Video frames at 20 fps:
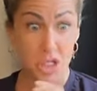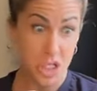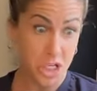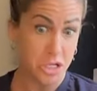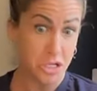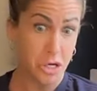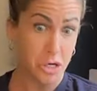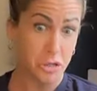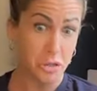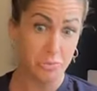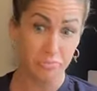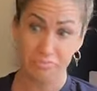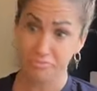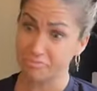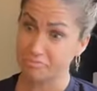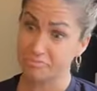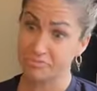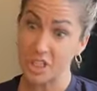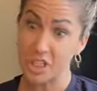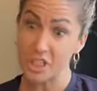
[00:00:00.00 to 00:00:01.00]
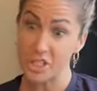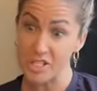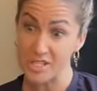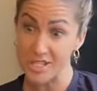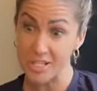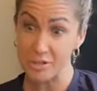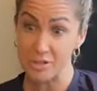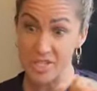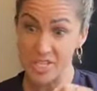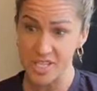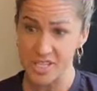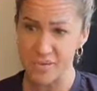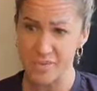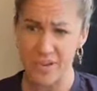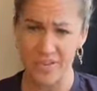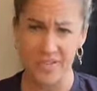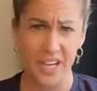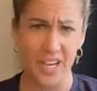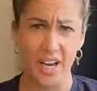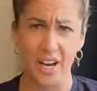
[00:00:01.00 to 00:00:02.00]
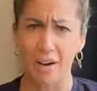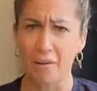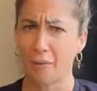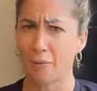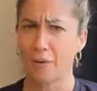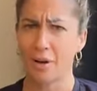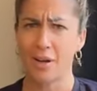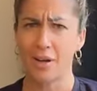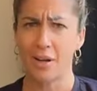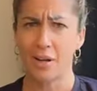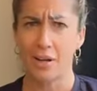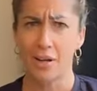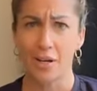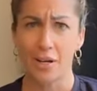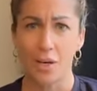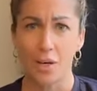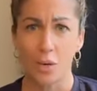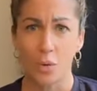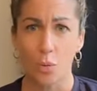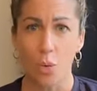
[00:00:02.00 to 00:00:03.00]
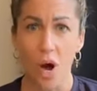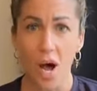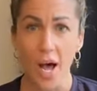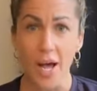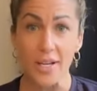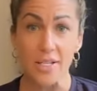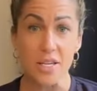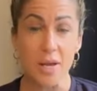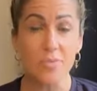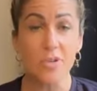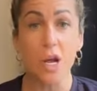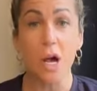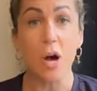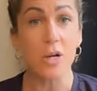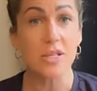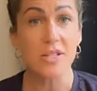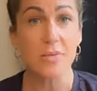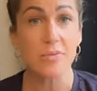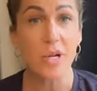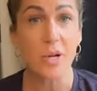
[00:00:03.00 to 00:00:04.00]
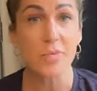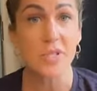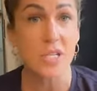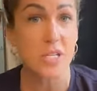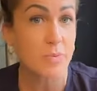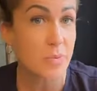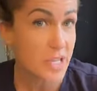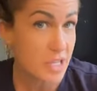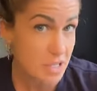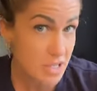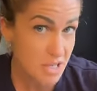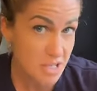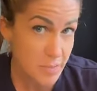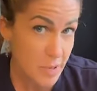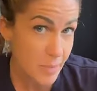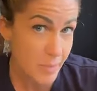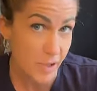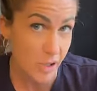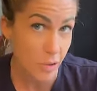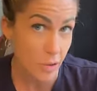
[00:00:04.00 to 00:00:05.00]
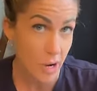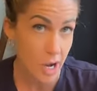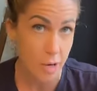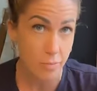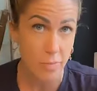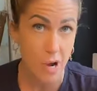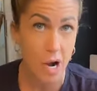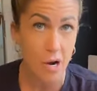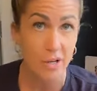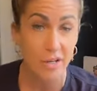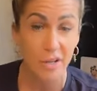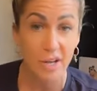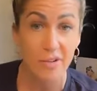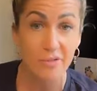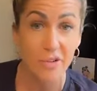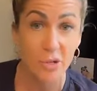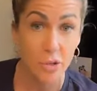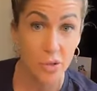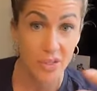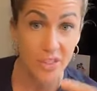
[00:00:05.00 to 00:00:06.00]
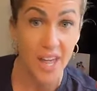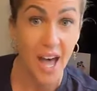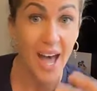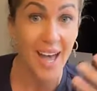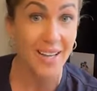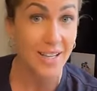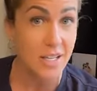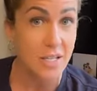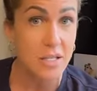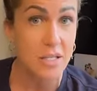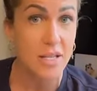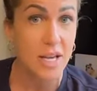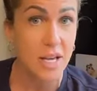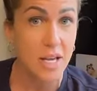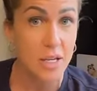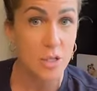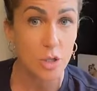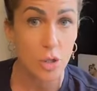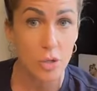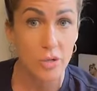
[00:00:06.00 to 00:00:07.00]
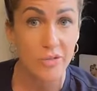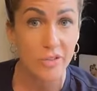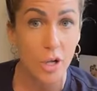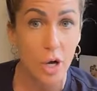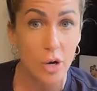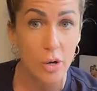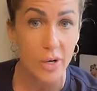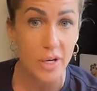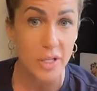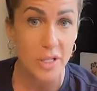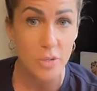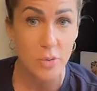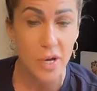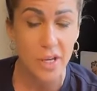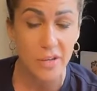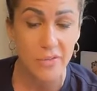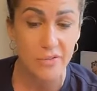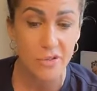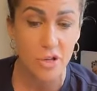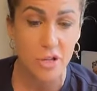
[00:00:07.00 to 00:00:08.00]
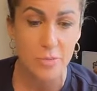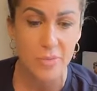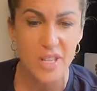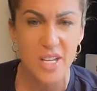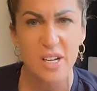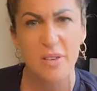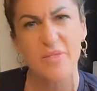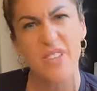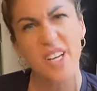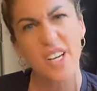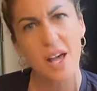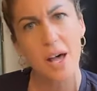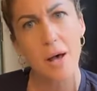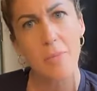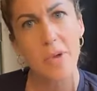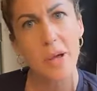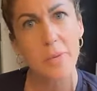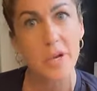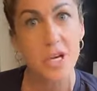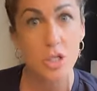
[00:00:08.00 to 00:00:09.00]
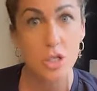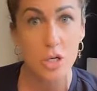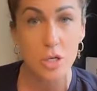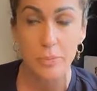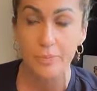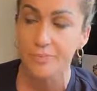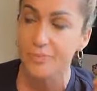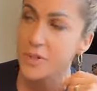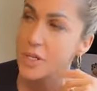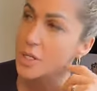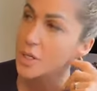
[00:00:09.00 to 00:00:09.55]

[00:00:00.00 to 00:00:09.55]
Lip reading: just go follow this little system over here. Why? Sometimes it's because there's people who I admire and love who that is their true flow and it's working for them. And then I'm like, oh, maybe I should.